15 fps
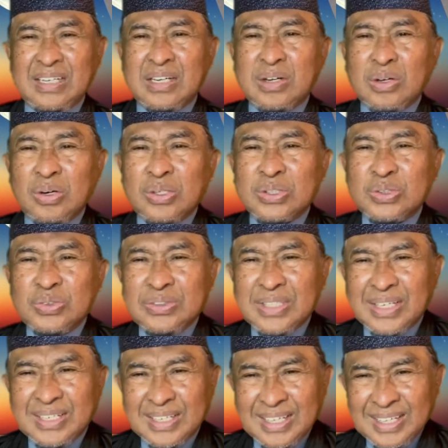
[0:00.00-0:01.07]
Close to
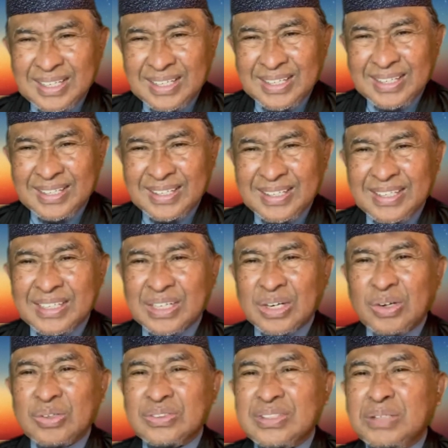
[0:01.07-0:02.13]
Jannah and
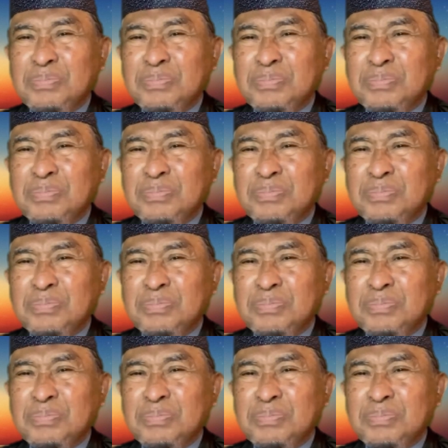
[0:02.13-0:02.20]
close to the